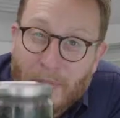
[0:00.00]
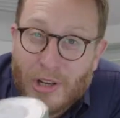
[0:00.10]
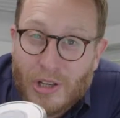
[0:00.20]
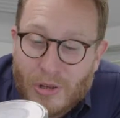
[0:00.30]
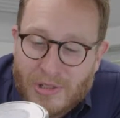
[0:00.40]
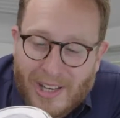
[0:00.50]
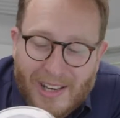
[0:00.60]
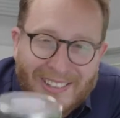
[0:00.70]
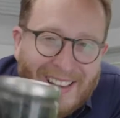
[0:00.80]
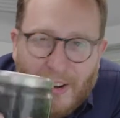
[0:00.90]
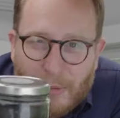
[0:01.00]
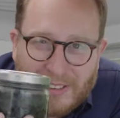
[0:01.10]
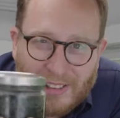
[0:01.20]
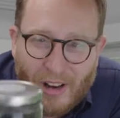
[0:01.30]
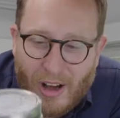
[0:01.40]
going to use it in a
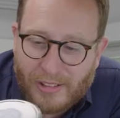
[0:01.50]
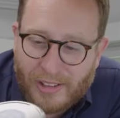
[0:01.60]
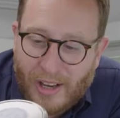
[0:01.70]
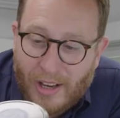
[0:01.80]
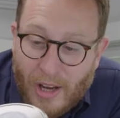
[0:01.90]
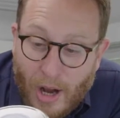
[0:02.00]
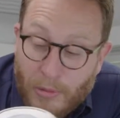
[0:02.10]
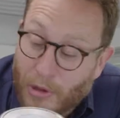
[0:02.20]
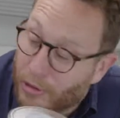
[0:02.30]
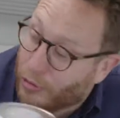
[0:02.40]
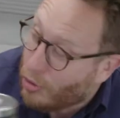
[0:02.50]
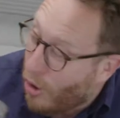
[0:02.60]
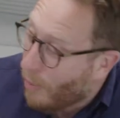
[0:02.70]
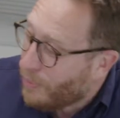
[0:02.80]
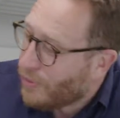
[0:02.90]
taramasalata. I'm going to
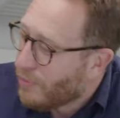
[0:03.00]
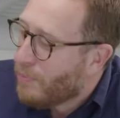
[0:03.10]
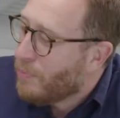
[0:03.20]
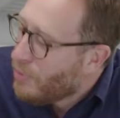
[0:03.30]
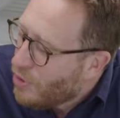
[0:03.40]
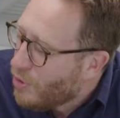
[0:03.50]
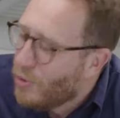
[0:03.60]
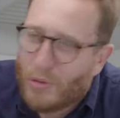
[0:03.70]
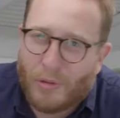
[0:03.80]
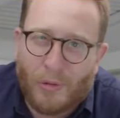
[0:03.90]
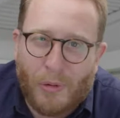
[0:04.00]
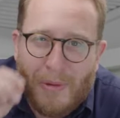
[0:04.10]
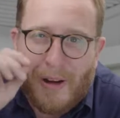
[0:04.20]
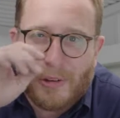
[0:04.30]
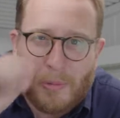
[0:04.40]
top some beautiful
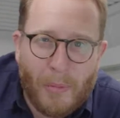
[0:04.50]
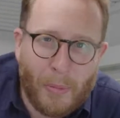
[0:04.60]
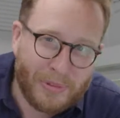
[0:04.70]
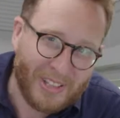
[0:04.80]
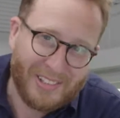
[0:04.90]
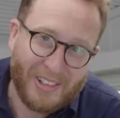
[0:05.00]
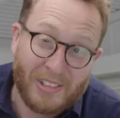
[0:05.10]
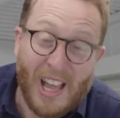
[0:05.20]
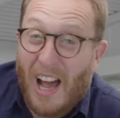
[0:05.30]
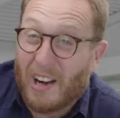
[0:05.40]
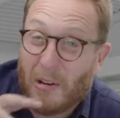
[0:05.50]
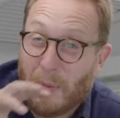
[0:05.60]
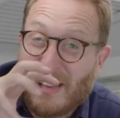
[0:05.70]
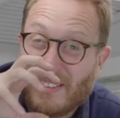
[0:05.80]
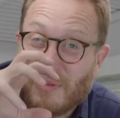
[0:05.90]
Maris Piper potatoes. I'm going to
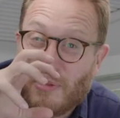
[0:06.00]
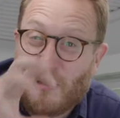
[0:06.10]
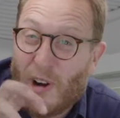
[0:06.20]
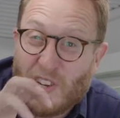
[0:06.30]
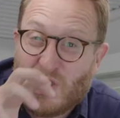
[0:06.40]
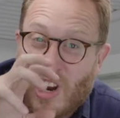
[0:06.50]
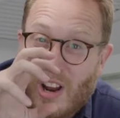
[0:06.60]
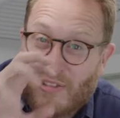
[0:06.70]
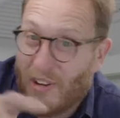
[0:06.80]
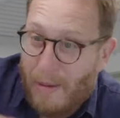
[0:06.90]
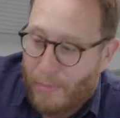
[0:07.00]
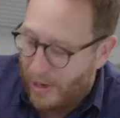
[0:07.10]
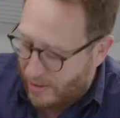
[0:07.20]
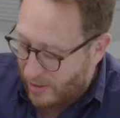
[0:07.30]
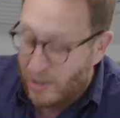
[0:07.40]
make some fresh
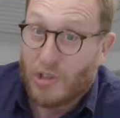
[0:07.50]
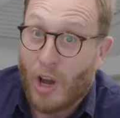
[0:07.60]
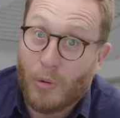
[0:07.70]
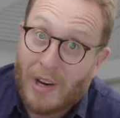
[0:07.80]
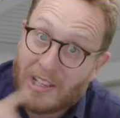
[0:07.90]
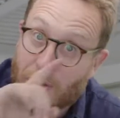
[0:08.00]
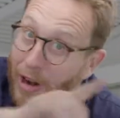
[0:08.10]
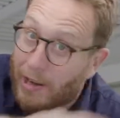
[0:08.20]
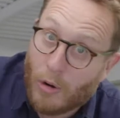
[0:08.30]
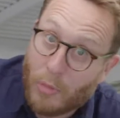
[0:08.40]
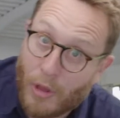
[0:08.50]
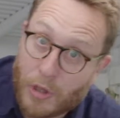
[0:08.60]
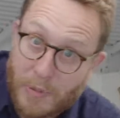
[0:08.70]
flatbread. So let's crack on with those